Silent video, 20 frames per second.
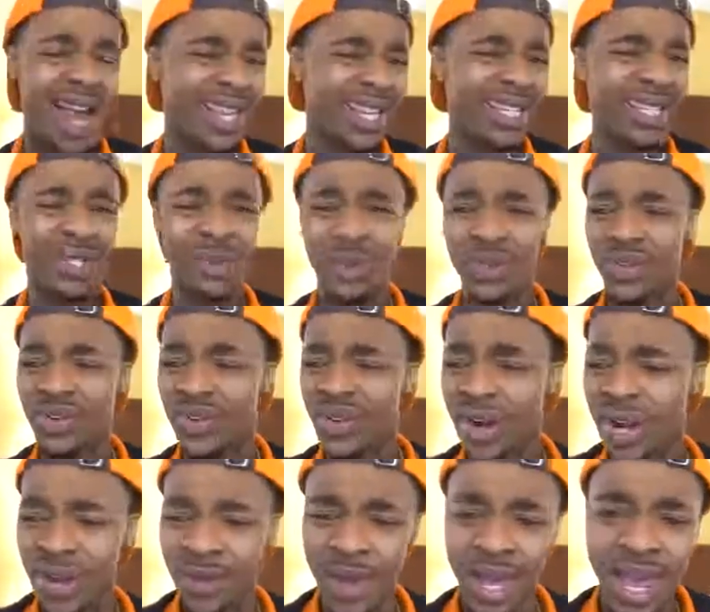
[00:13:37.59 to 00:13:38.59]
I get to his
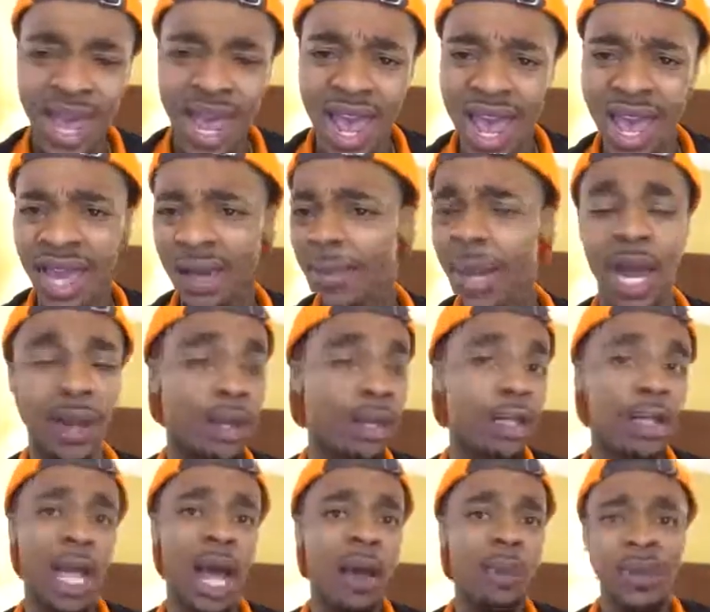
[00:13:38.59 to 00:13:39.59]
crib, and I'm not
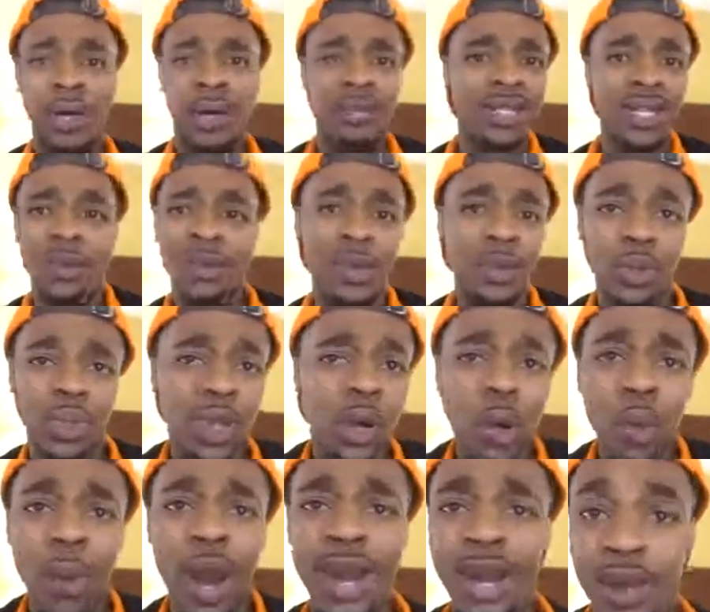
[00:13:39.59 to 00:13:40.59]
gonna lie, you know what I'm saying, we do a
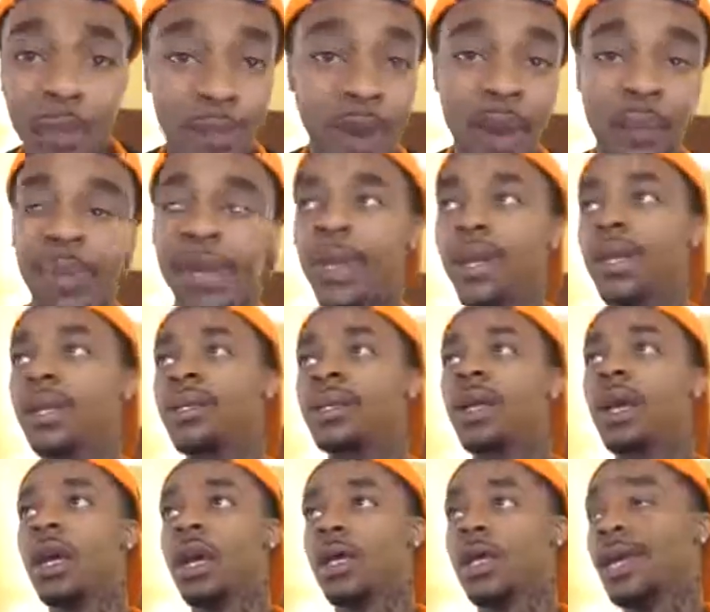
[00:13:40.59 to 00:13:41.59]
little wake and bake,
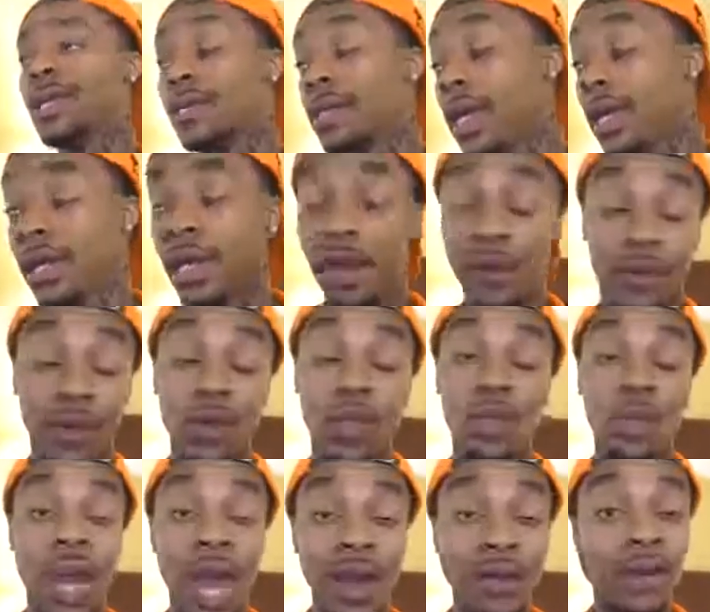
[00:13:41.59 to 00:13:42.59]
because they say that if you
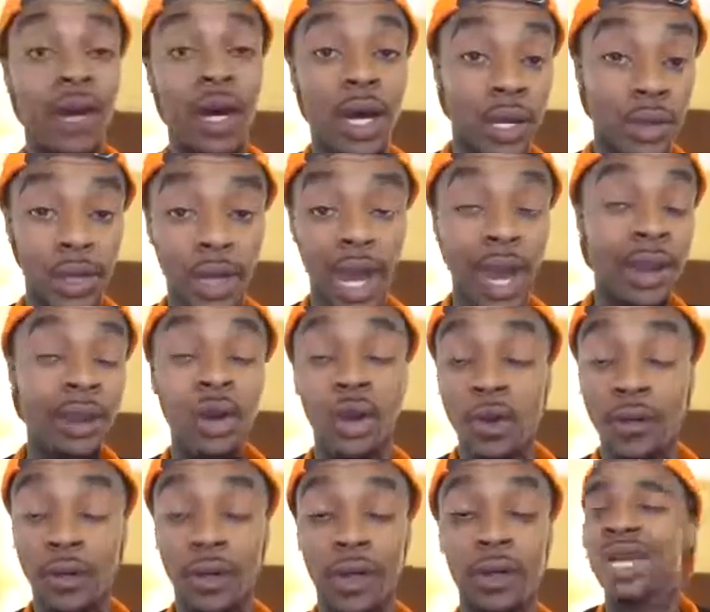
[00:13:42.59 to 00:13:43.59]
do have a
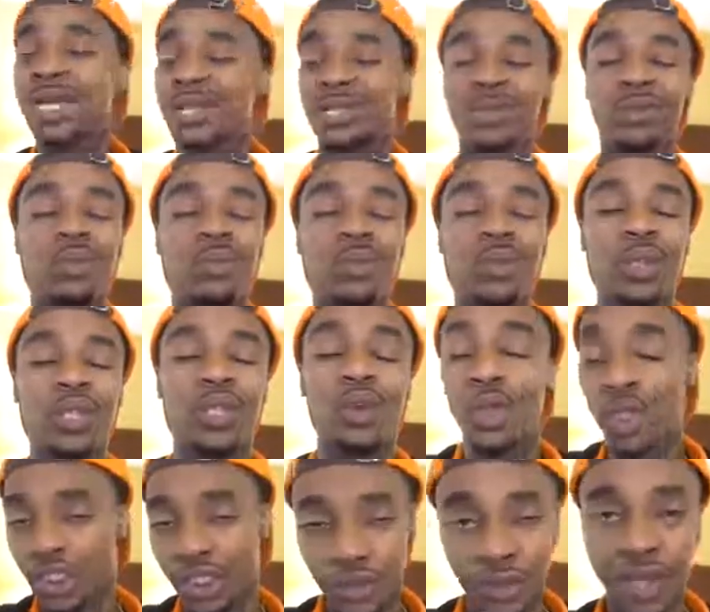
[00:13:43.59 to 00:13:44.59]
hangover, because
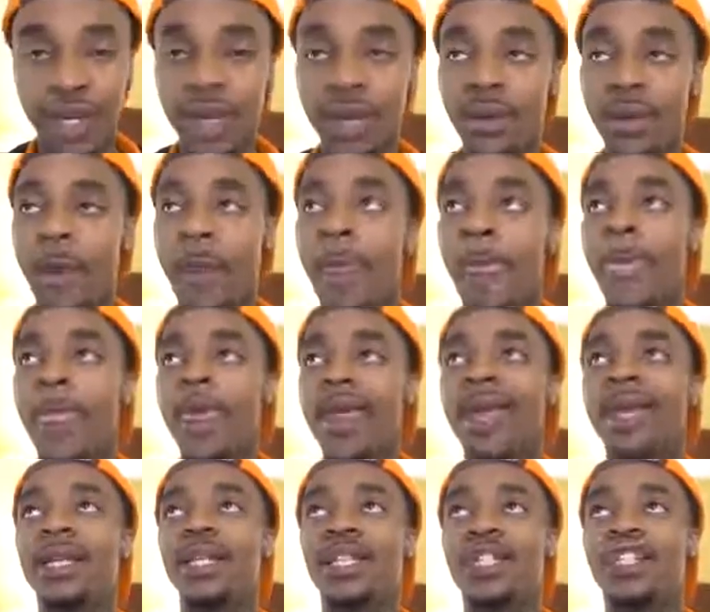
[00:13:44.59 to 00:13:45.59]
doing tree,
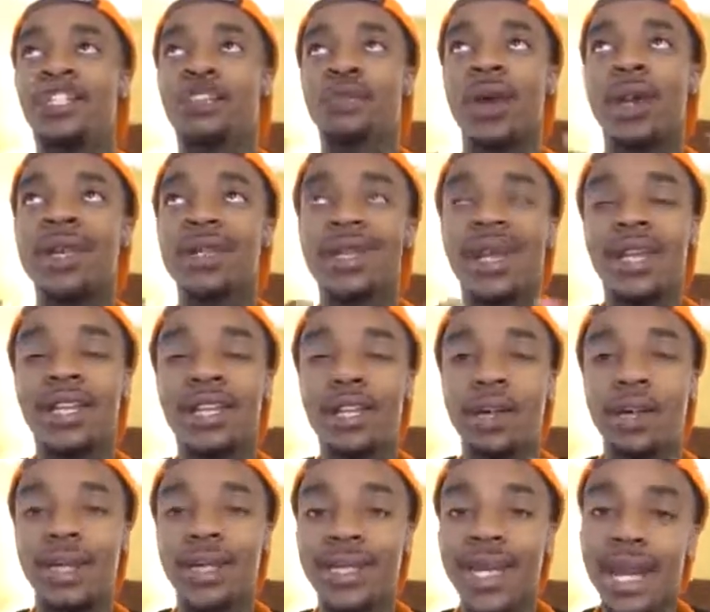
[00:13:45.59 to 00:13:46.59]
it shrinks like
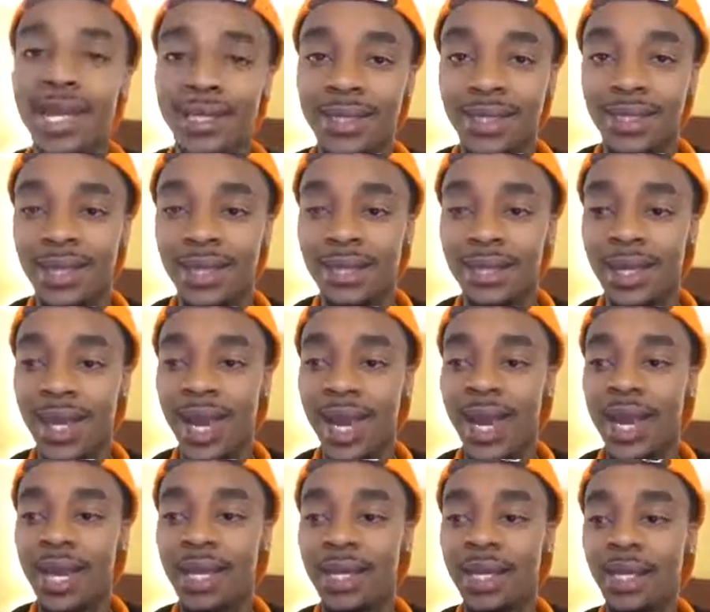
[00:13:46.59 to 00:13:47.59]
your intestines,
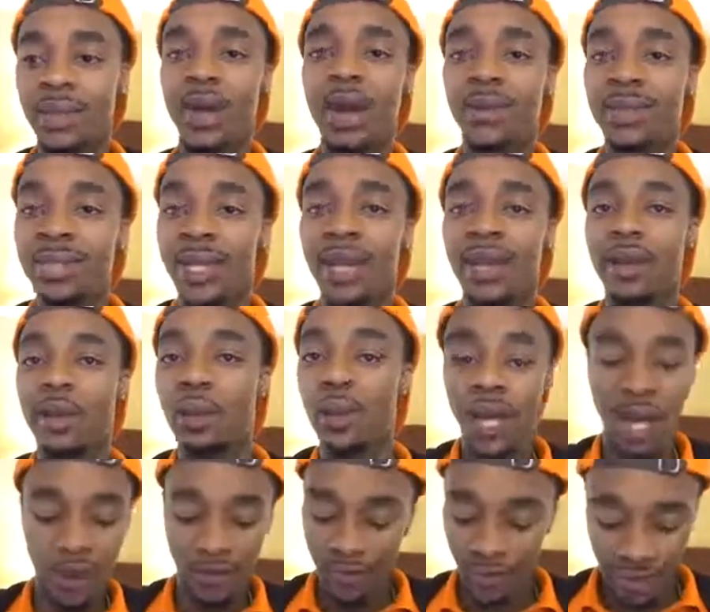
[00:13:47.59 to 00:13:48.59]
and you know what I'm saying,
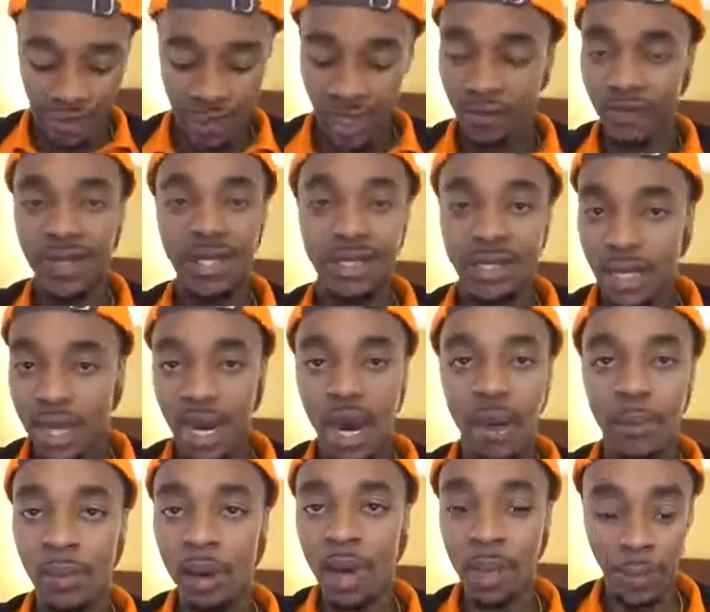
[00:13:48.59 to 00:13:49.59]
whatever stuff needs to
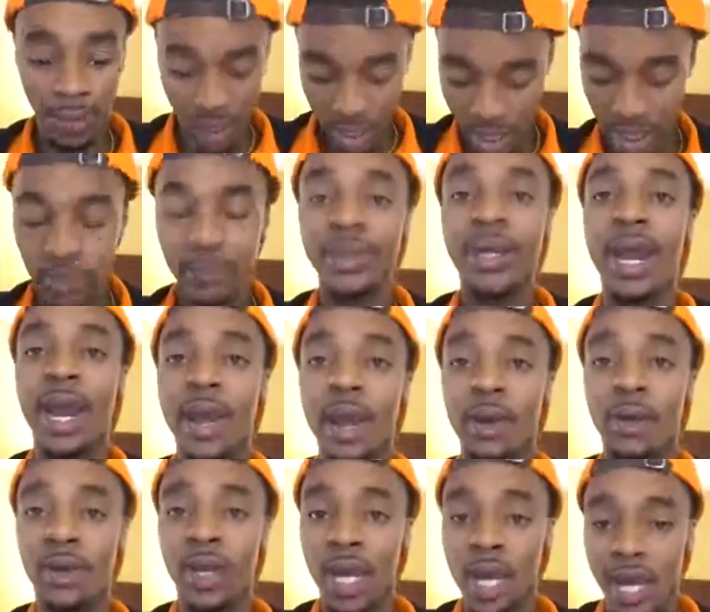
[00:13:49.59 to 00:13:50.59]
come up or come
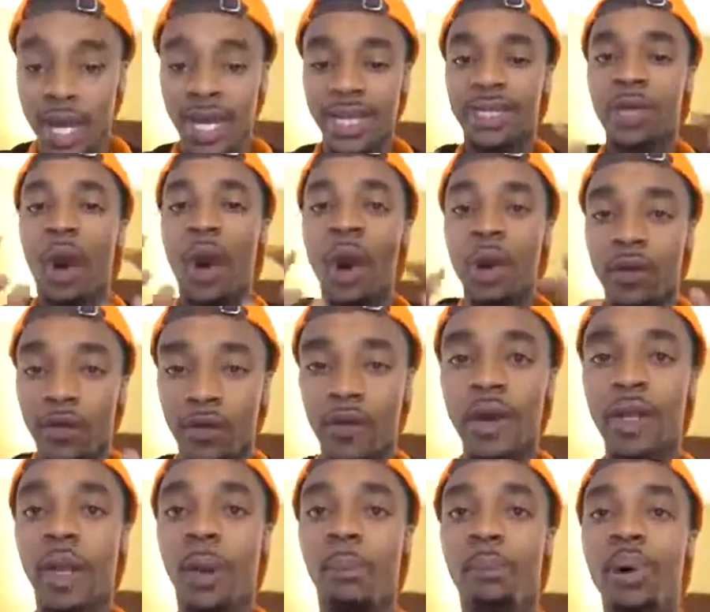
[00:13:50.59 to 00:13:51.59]
down, it's harder
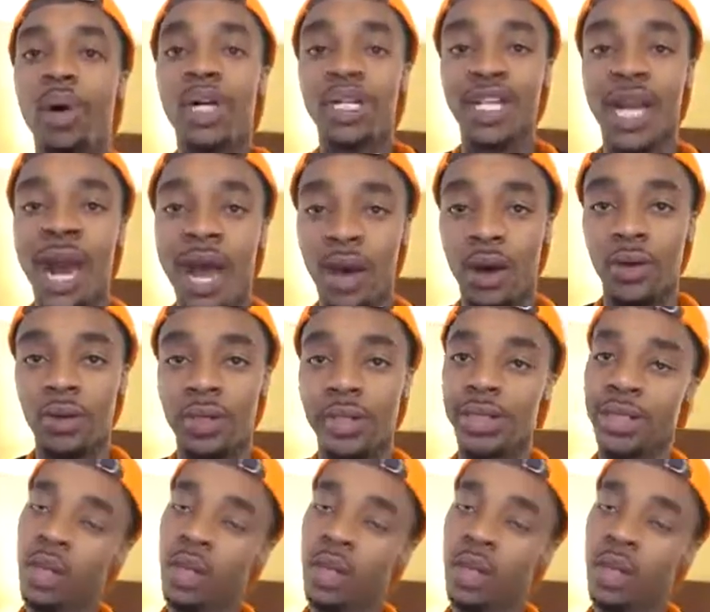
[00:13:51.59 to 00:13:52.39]
for it to push out.